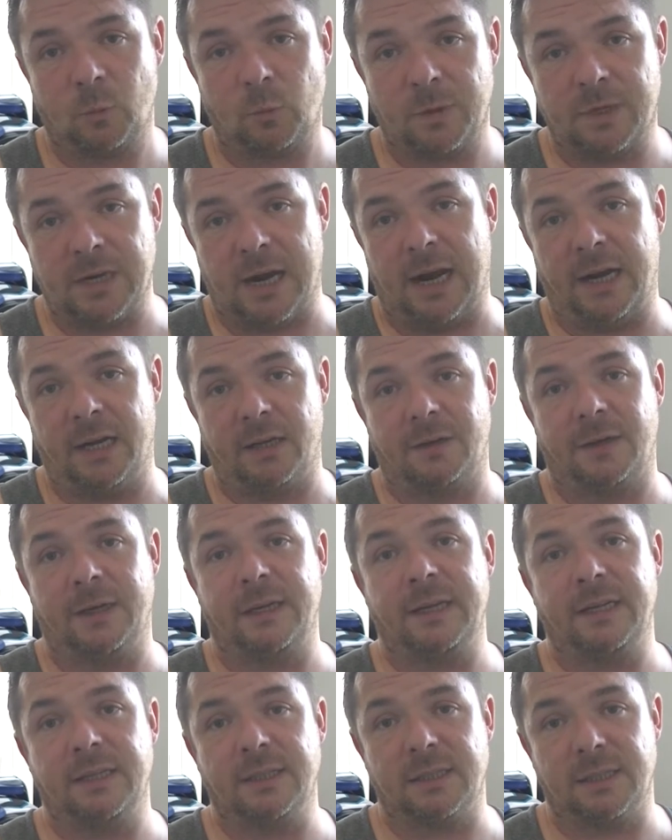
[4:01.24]

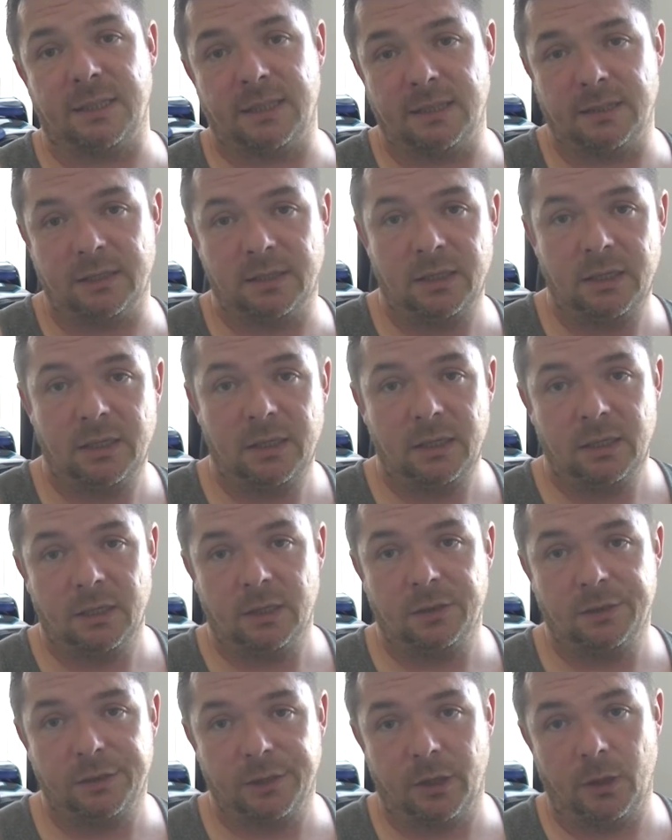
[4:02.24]
retirings and
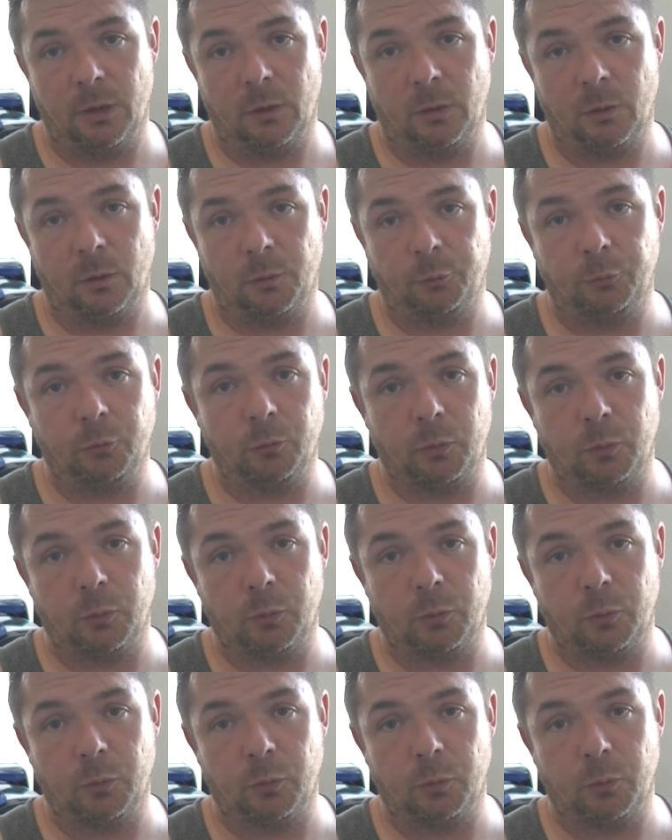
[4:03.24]
low